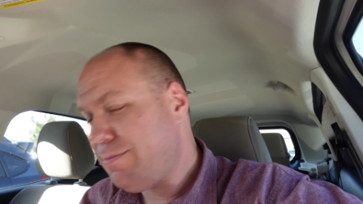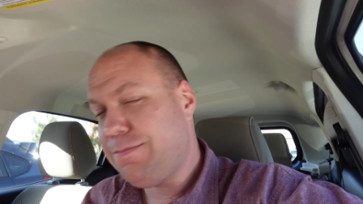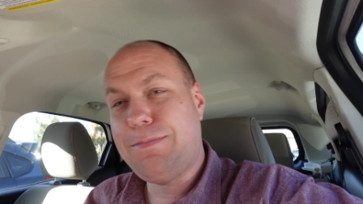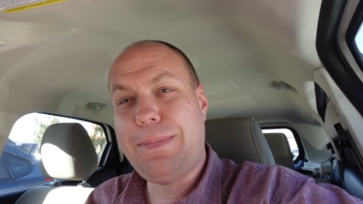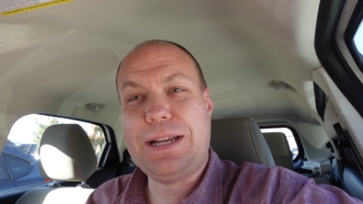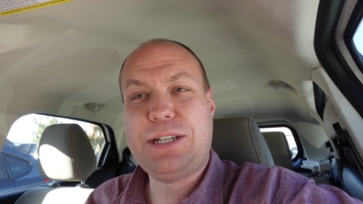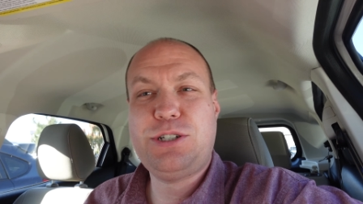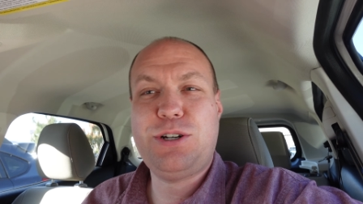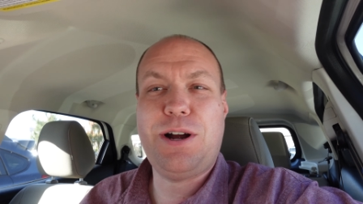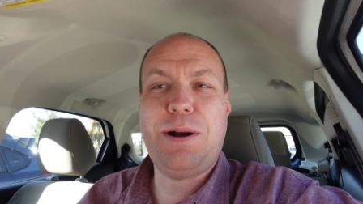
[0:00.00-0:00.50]

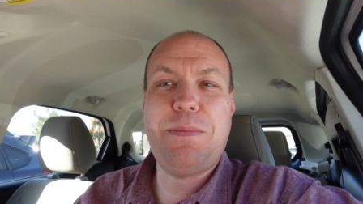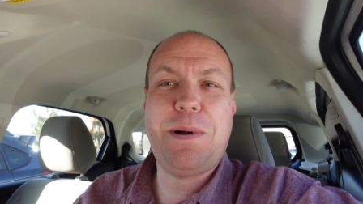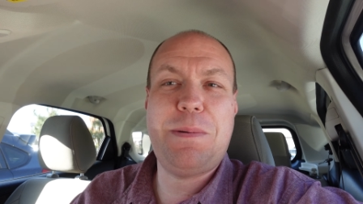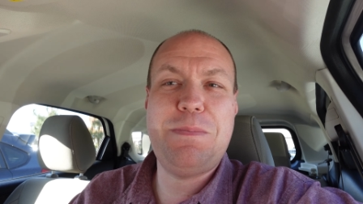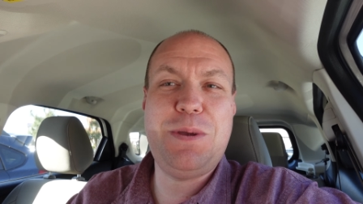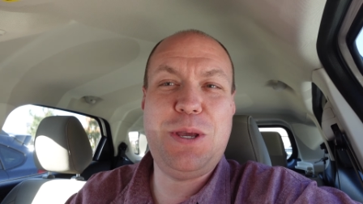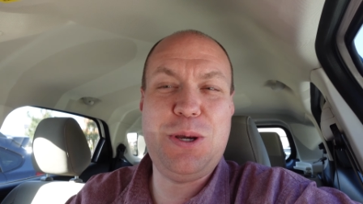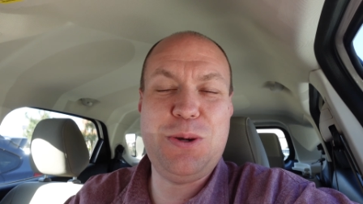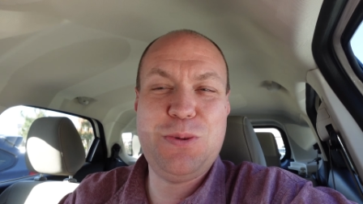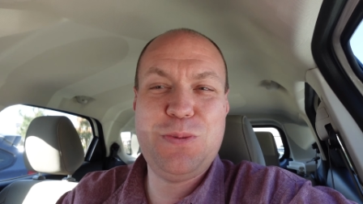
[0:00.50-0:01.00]
Make sure I'm
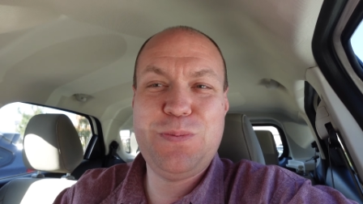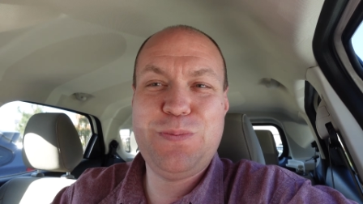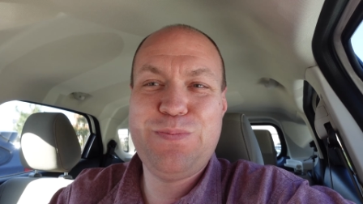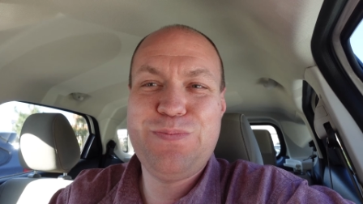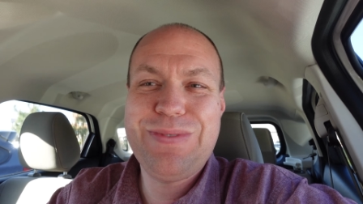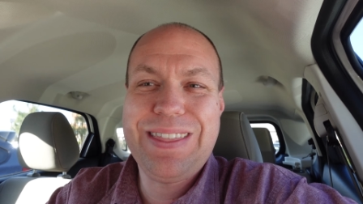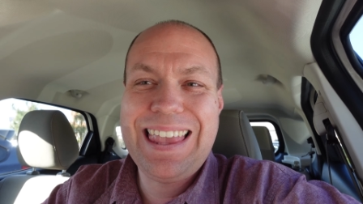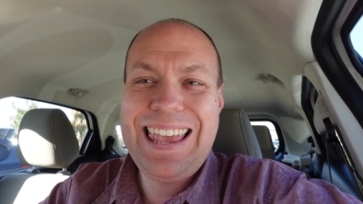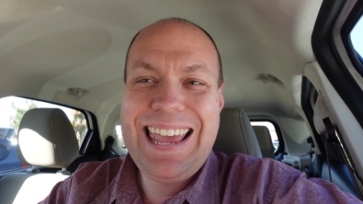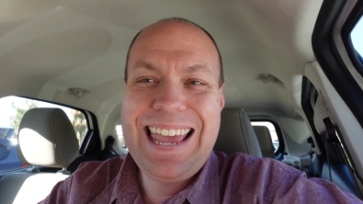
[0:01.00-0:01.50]
on mute.
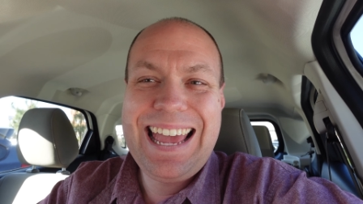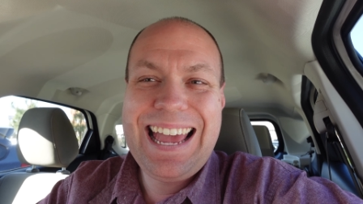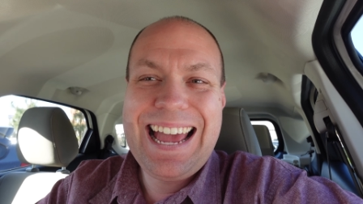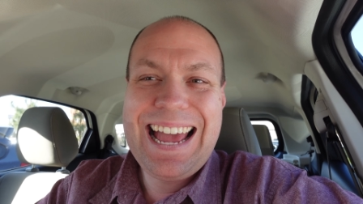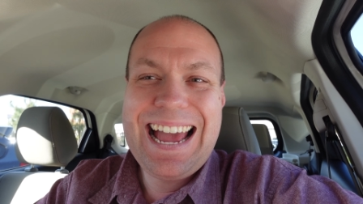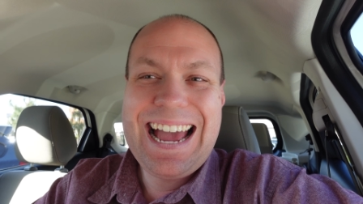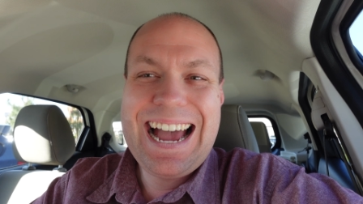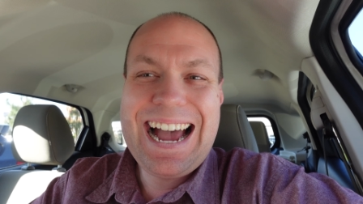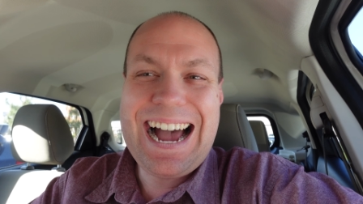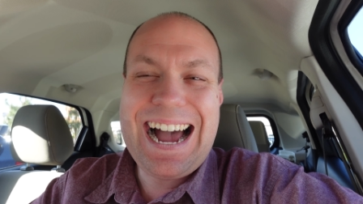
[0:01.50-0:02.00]

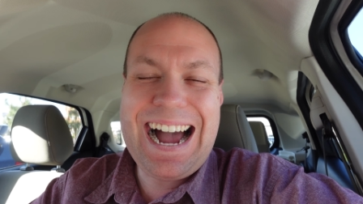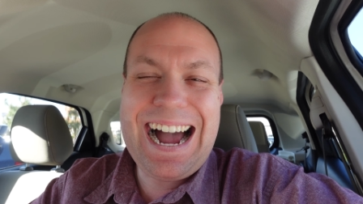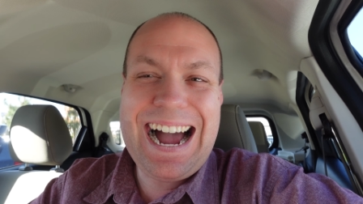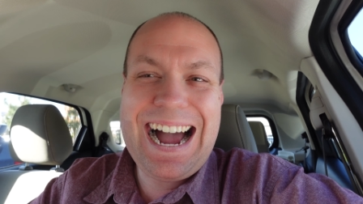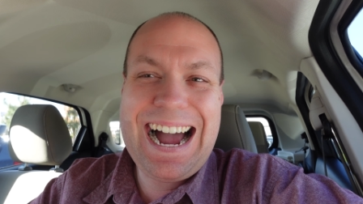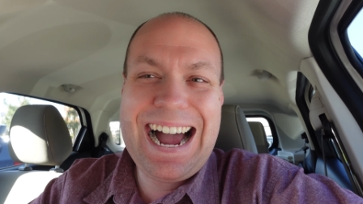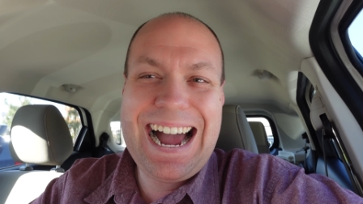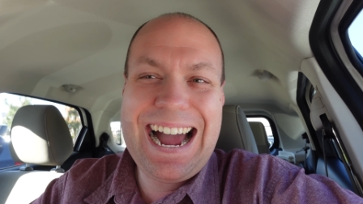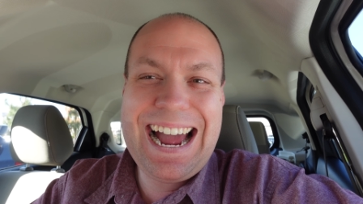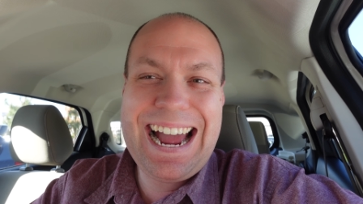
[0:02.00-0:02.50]

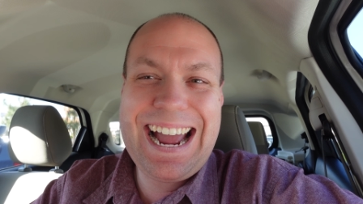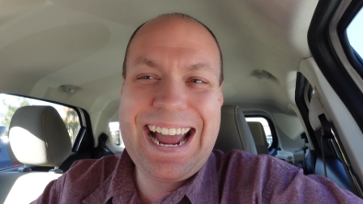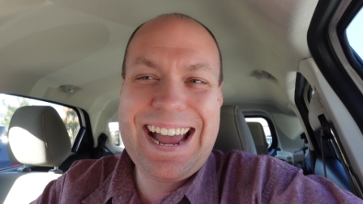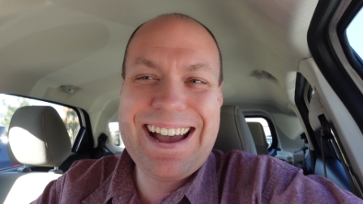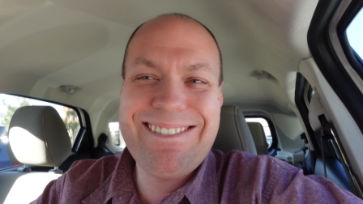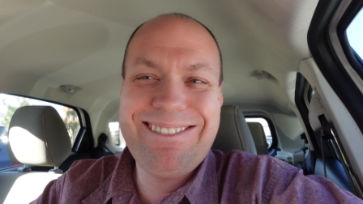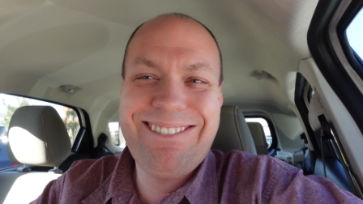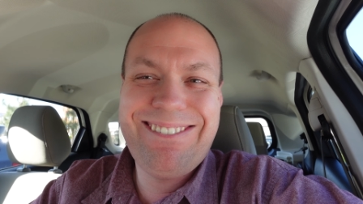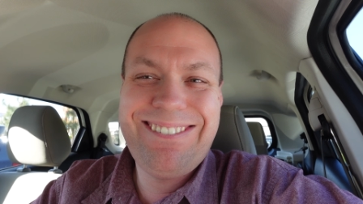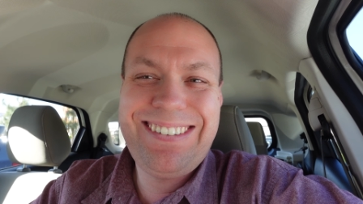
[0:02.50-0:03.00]
I
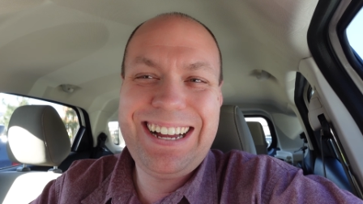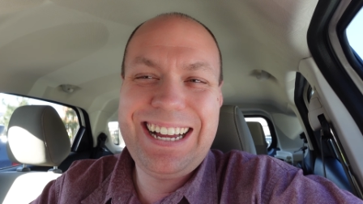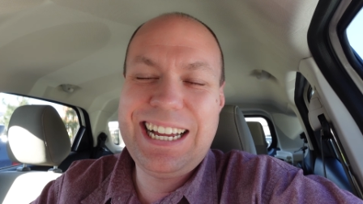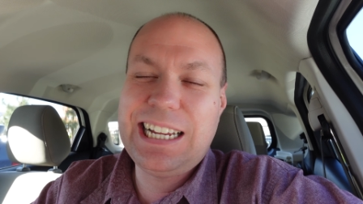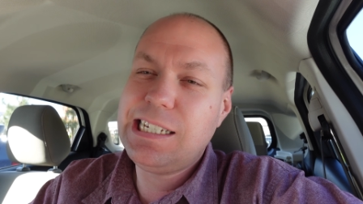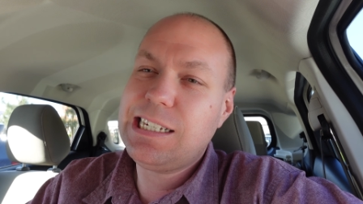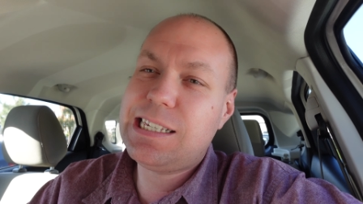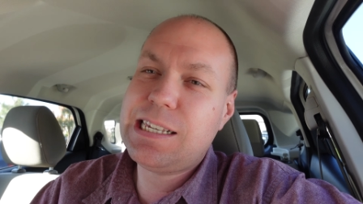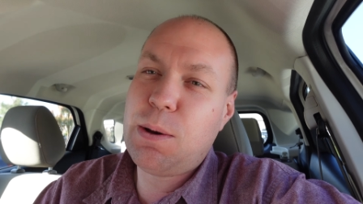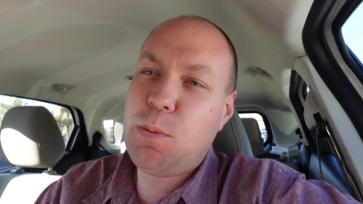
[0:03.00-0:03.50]
am
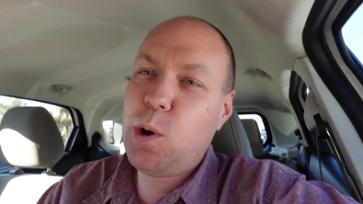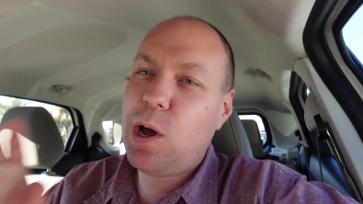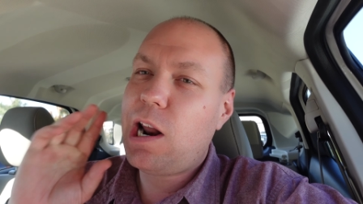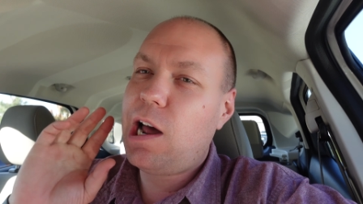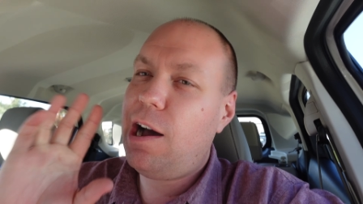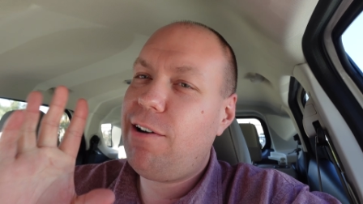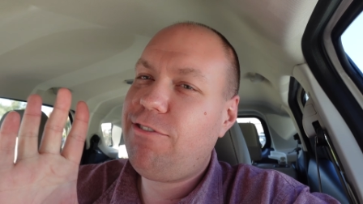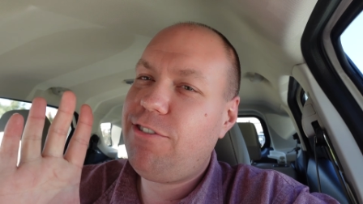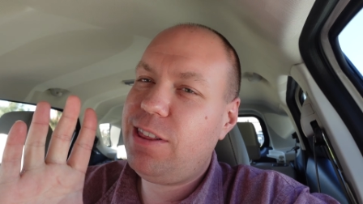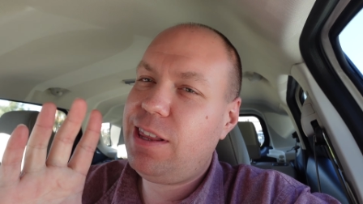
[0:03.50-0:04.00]
somewhat
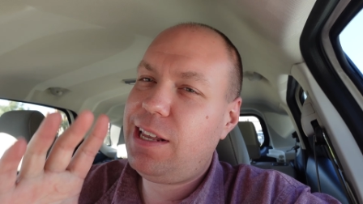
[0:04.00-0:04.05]
off for